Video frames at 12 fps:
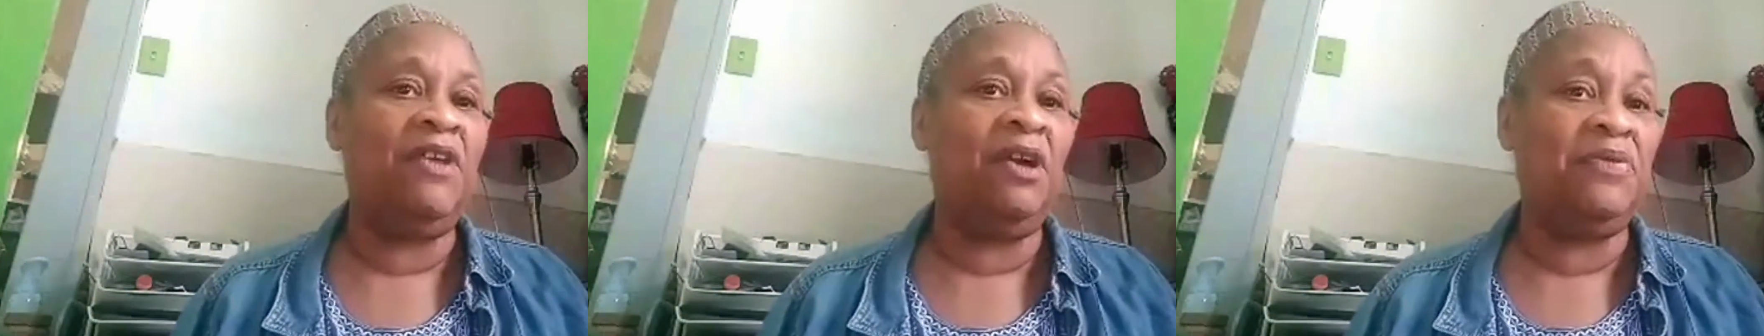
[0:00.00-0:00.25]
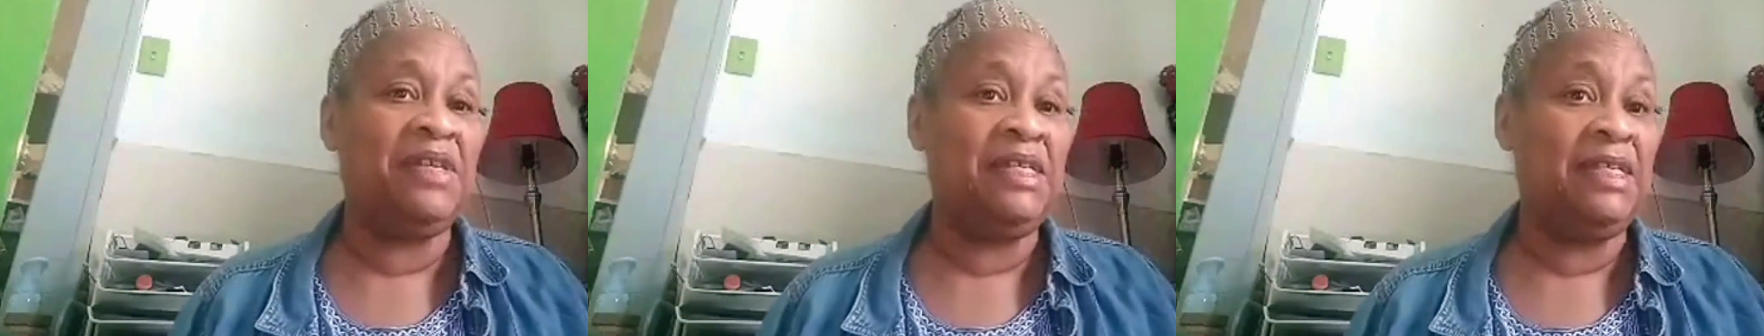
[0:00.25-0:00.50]

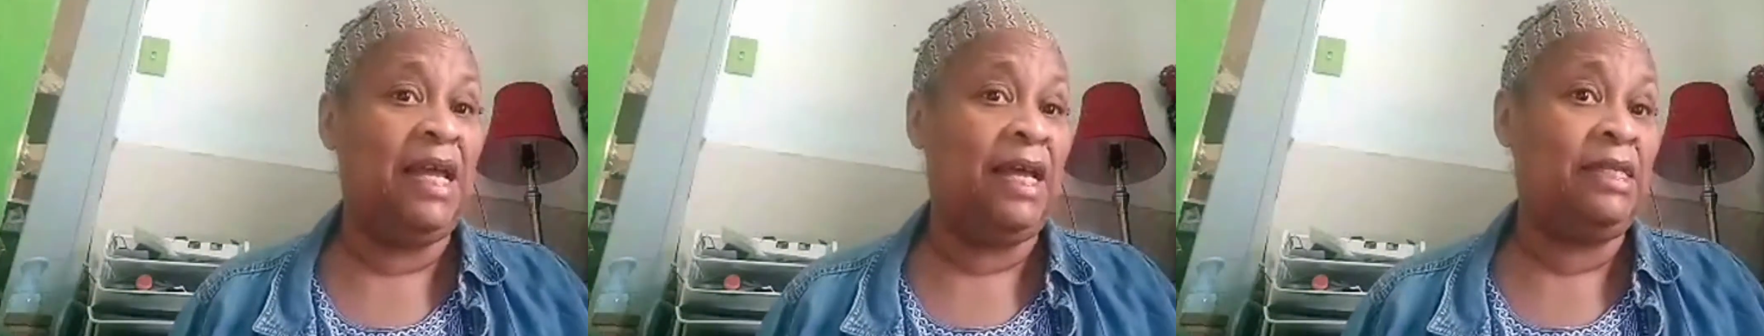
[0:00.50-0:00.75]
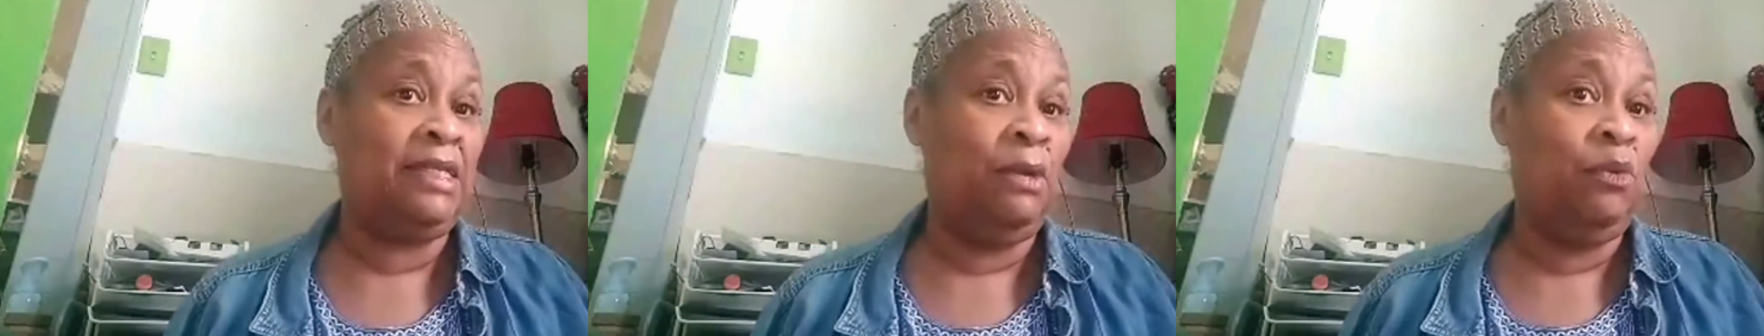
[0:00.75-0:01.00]
healthy
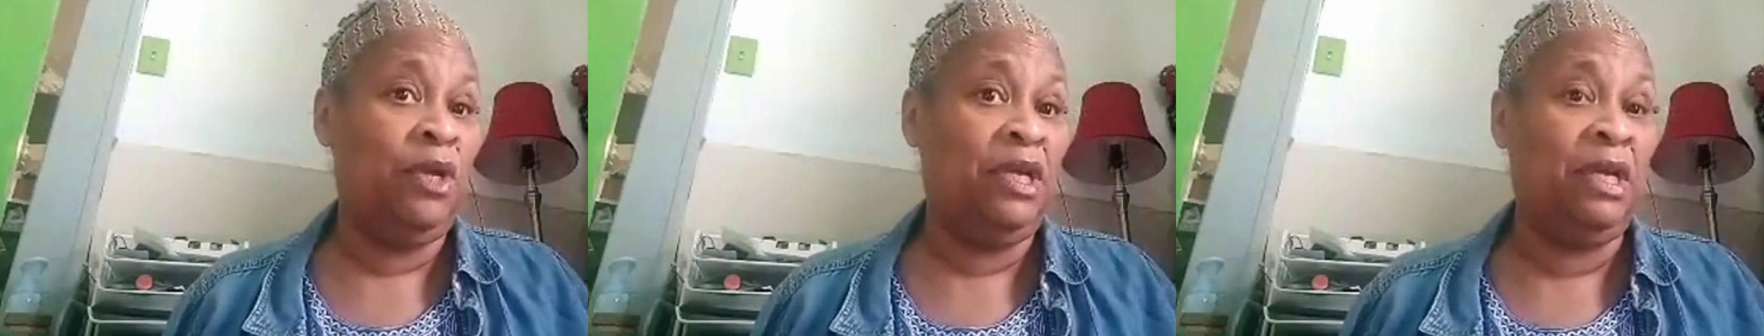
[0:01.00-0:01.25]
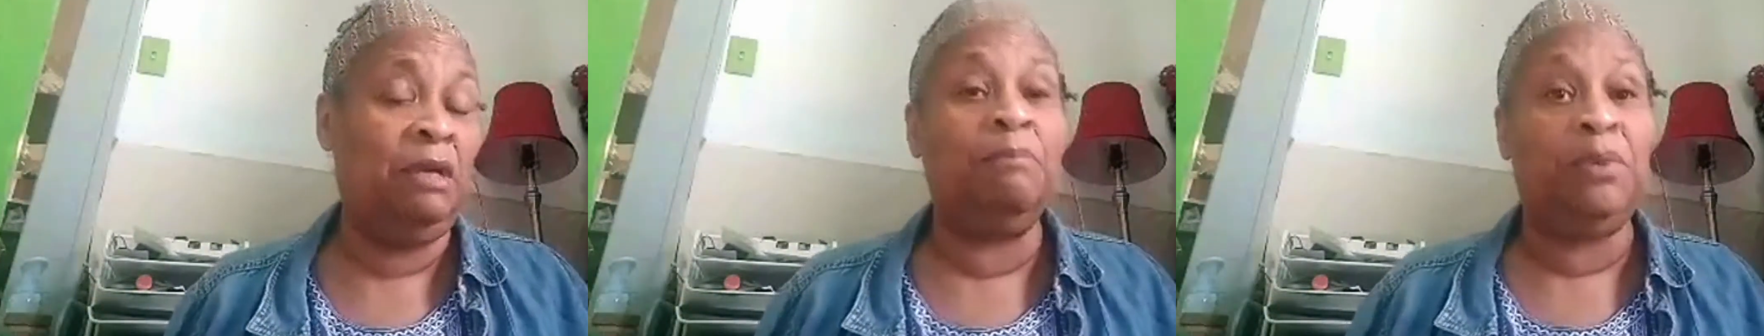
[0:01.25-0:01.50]
snacks that we
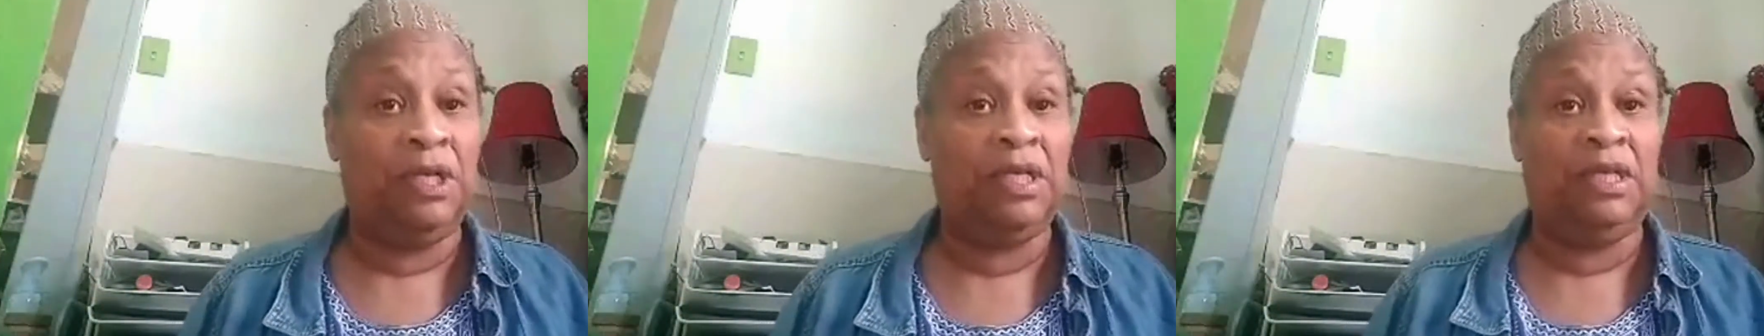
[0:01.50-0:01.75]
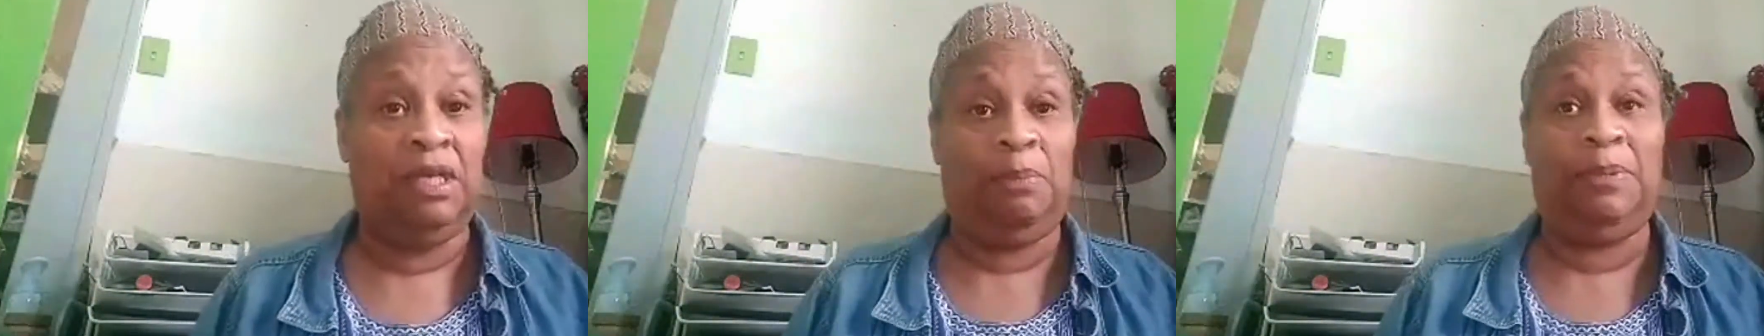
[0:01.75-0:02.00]
can put
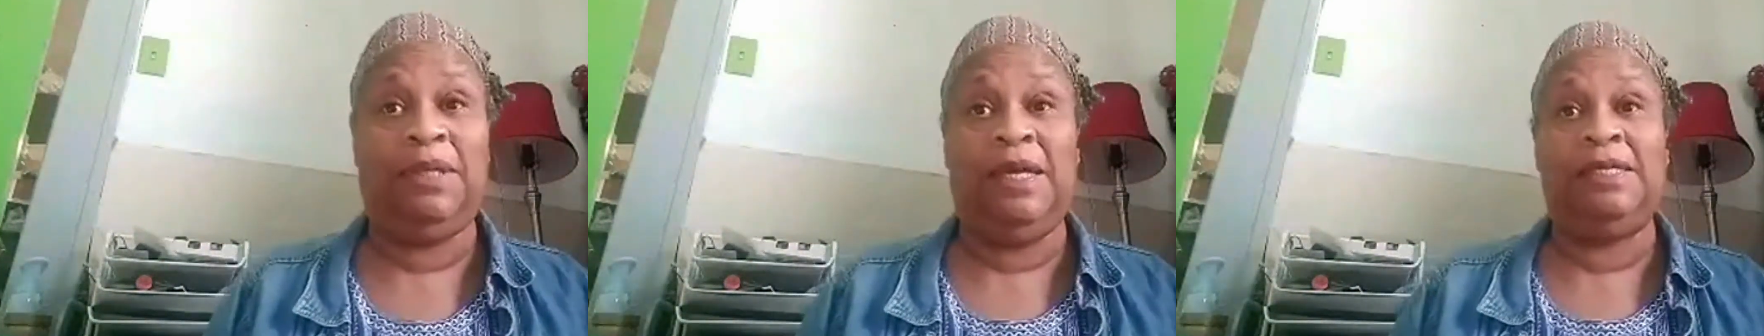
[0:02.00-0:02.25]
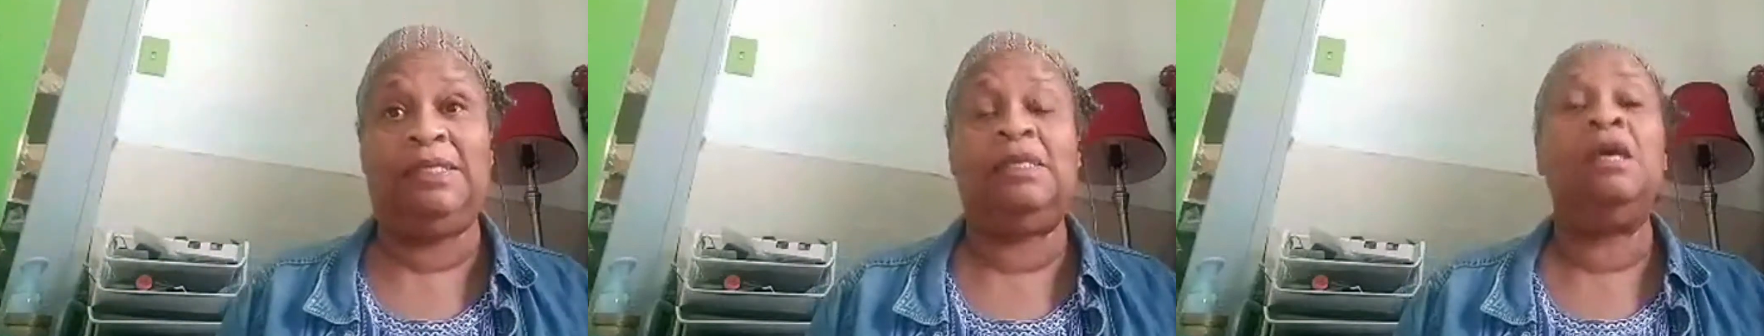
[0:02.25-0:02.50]
in their
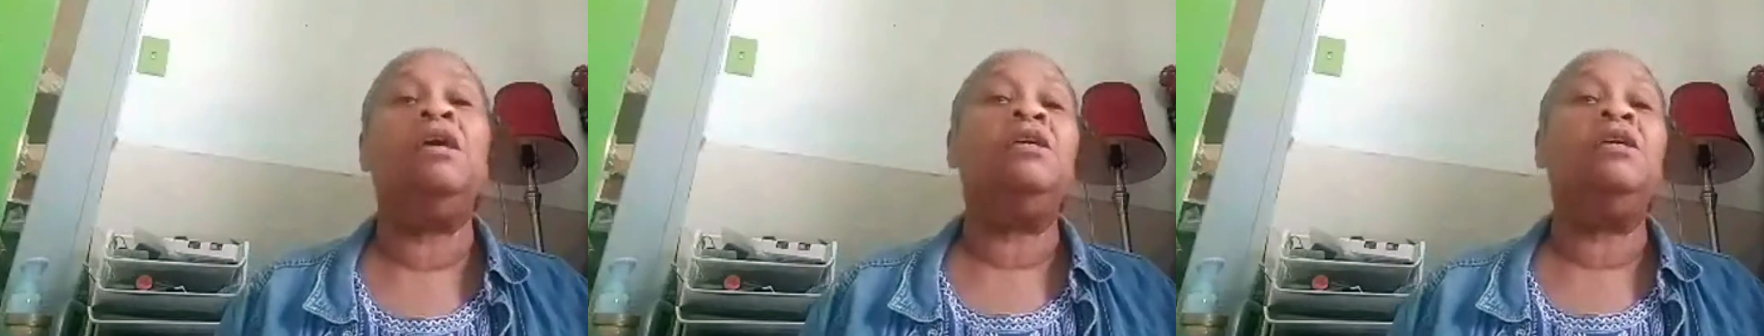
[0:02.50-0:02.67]
place.